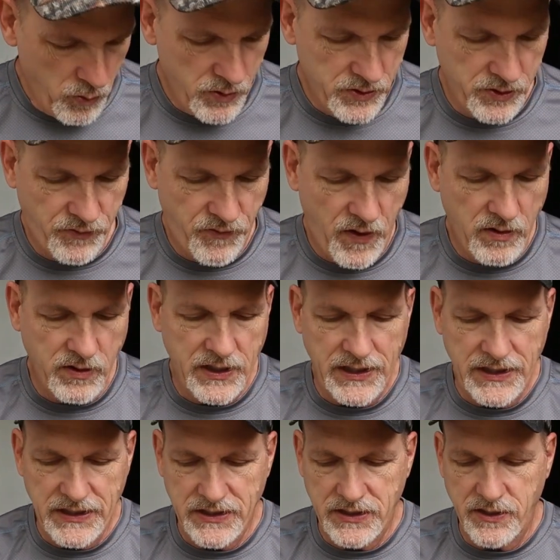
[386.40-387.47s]
one's fairly
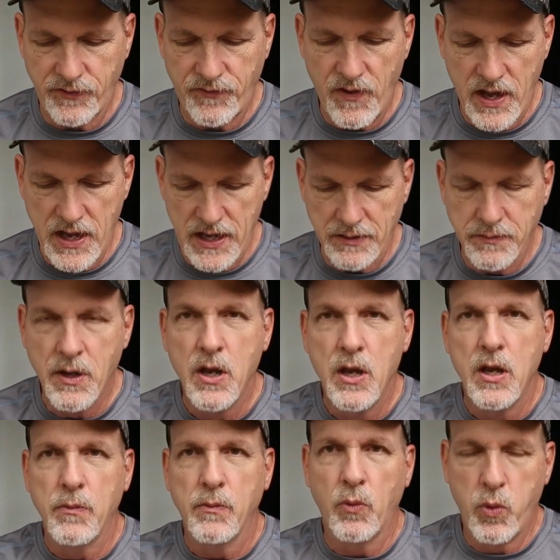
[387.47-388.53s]
easy to find.
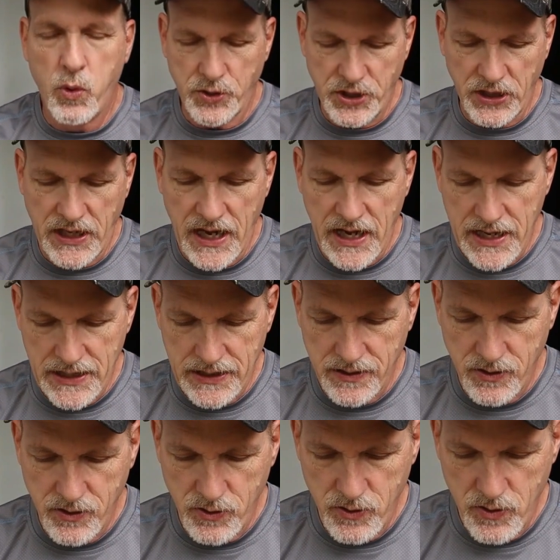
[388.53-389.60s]
But what you can
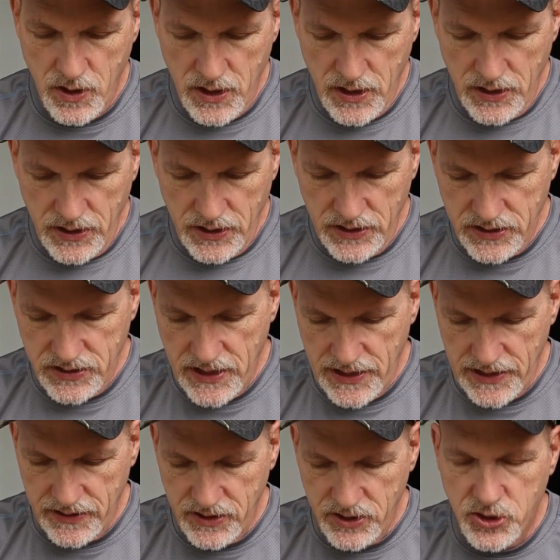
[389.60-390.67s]
do is
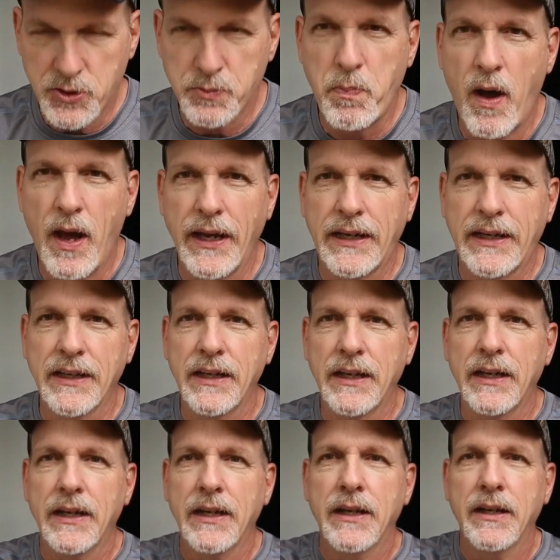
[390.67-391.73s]
take this spike it
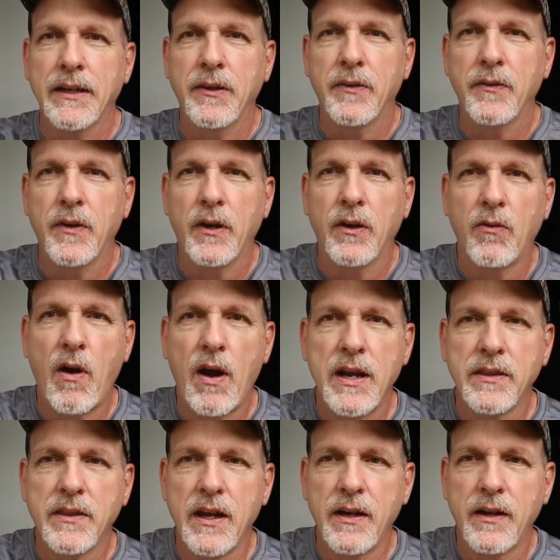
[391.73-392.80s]

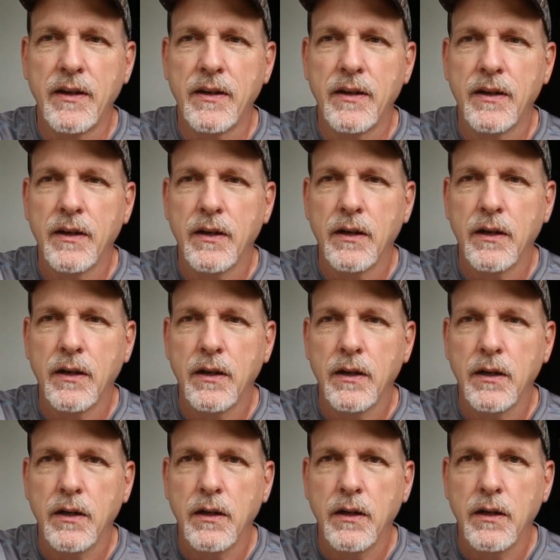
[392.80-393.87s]
right there.
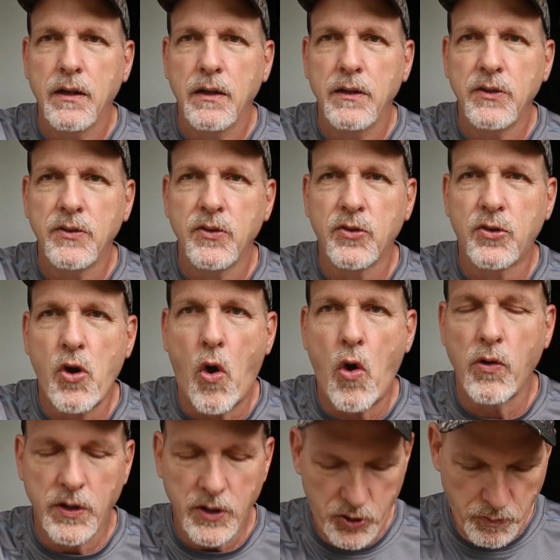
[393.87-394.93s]
This is
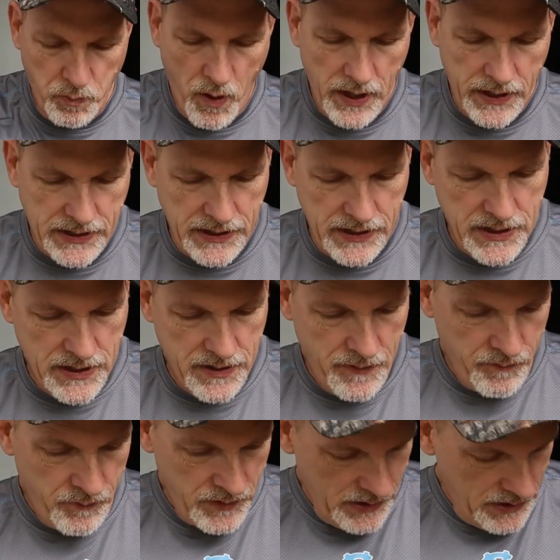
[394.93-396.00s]
garlic spike it.
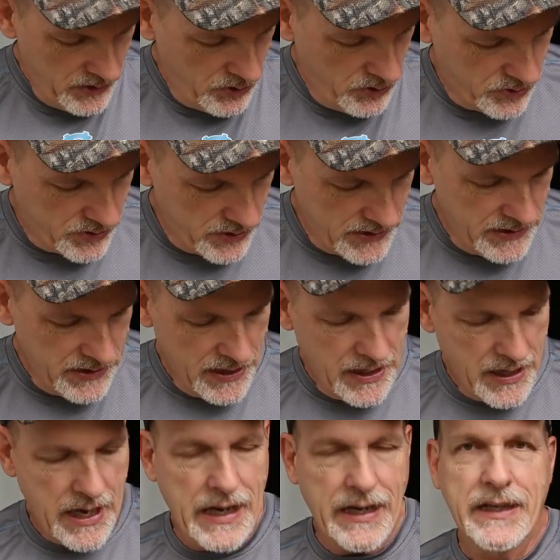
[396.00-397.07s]
As you see,
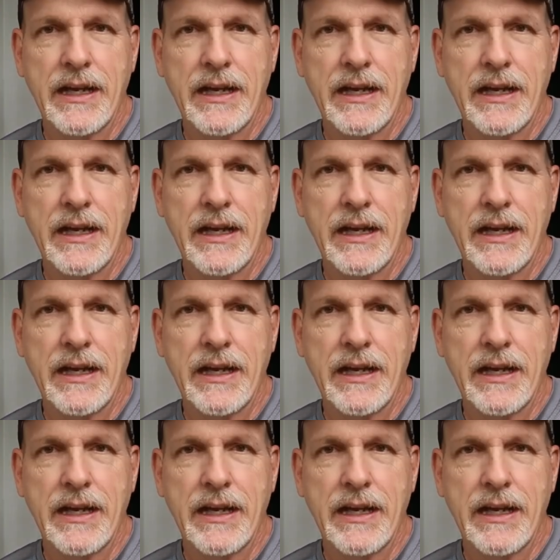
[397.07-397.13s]
I